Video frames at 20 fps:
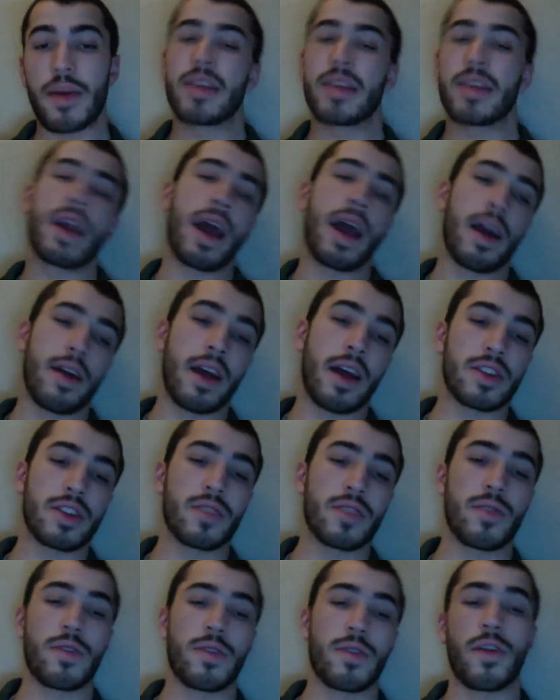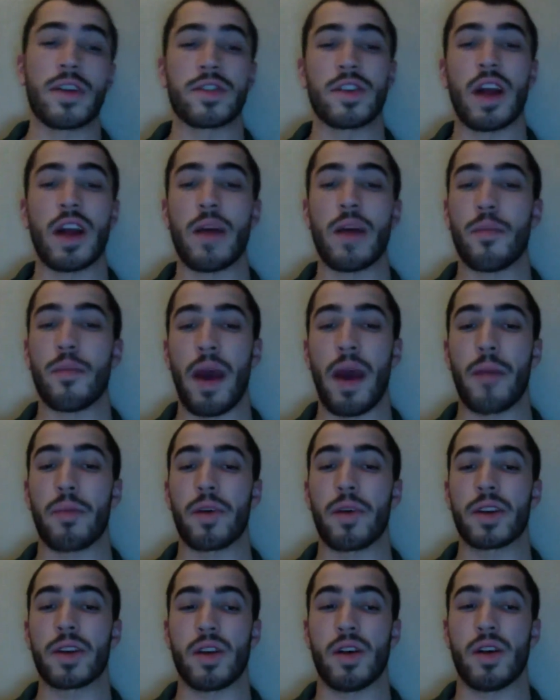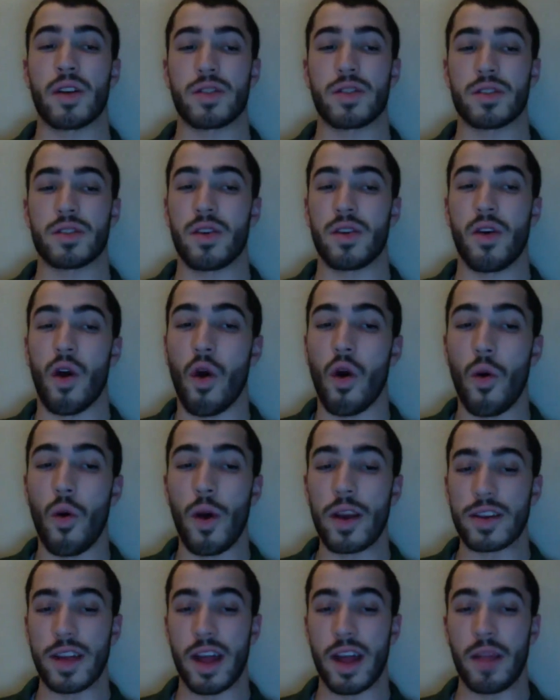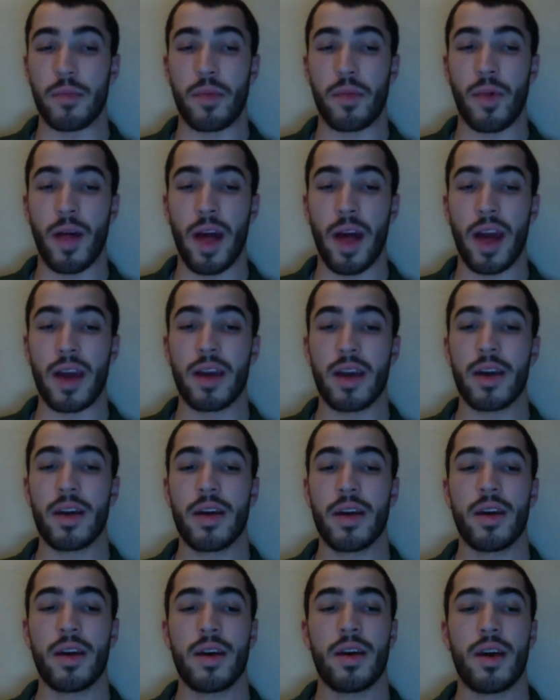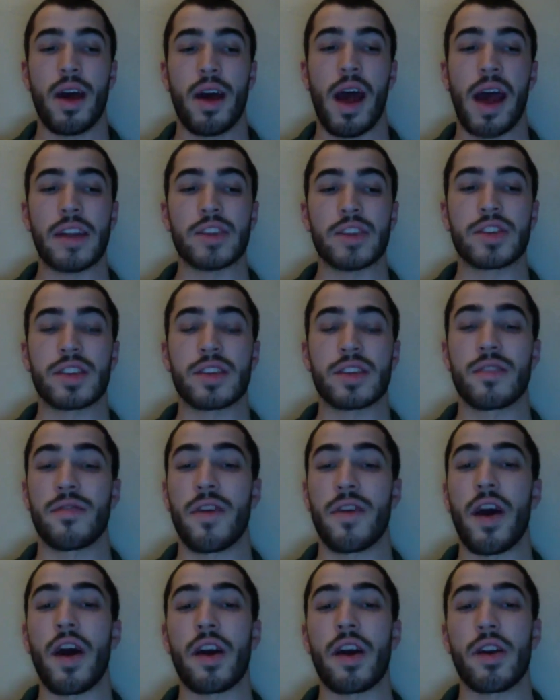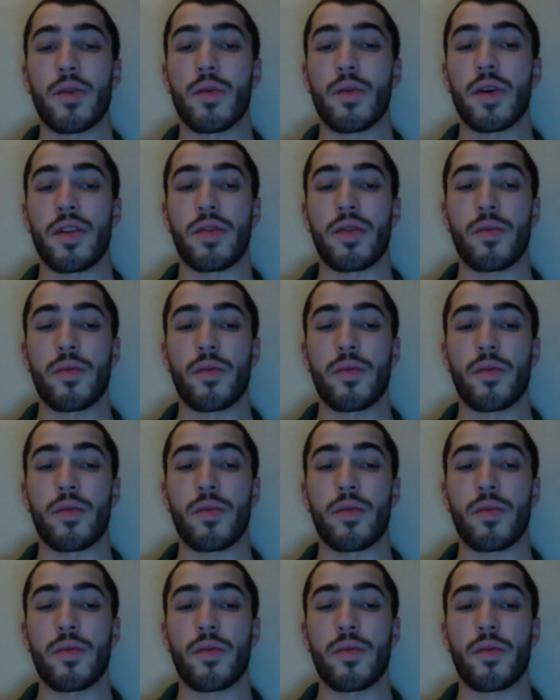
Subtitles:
yeah, I should rephrase. They're not bad plays at all. They're always in play. I just think the value with